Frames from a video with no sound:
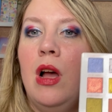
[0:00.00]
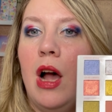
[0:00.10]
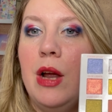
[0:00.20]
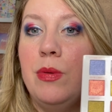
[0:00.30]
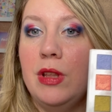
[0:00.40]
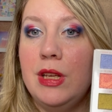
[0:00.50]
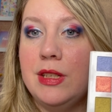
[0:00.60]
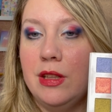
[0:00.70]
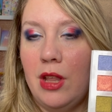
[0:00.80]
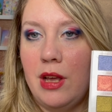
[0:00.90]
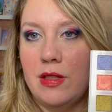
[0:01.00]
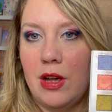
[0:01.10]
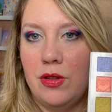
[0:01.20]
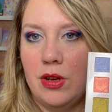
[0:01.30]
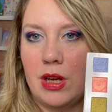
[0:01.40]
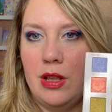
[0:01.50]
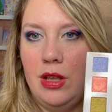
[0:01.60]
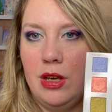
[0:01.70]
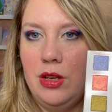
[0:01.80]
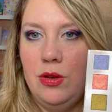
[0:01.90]
I really did like that look. I
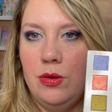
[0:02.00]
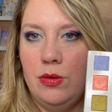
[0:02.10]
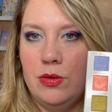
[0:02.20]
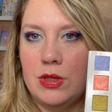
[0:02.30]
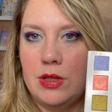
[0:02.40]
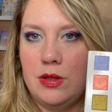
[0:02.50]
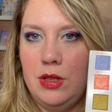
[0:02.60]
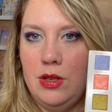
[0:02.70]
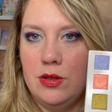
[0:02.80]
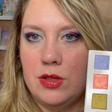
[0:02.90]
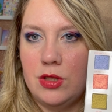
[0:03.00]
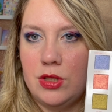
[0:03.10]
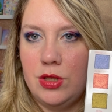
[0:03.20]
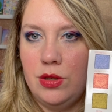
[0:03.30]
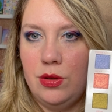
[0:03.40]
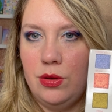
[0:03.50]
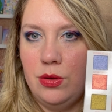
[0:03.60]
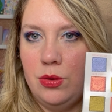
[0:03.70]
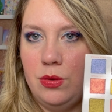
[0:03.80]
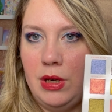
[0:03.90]
think I used these
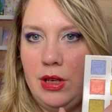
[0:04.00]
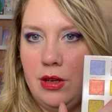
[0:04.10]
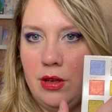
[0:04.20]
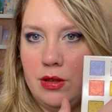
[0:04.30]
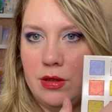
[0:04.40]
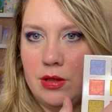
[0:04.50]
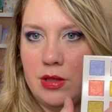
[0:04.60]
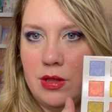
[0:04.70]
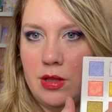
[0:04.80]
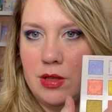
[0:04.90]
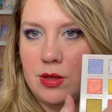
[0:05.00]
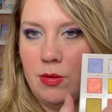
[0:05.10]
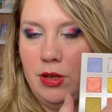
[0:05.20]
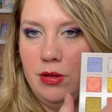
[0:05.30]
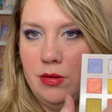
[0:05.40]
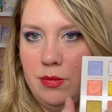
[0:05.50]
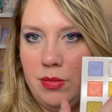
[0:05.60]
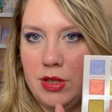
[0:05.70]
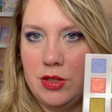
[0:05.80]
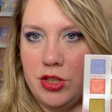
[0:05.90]
2 and this one
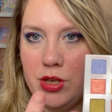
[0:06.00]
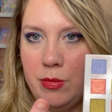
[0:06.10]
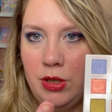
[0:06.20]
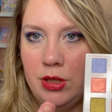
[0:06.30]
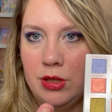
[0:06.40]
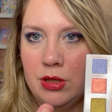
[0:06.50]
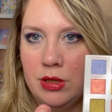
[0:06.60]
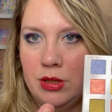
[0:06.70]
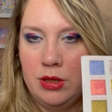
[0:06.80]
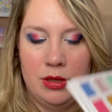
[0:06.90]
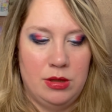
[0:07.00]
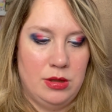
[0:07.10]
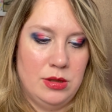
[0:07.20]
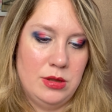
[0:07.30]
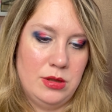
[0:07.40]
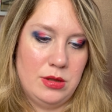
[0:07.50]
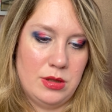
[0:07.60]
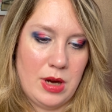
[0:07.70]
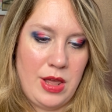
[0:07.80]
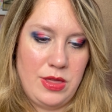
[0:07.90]
plus the shimmer,
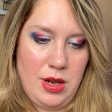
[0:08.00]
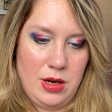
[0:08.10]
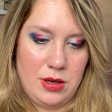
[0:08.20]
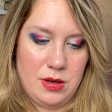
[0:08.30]
I think.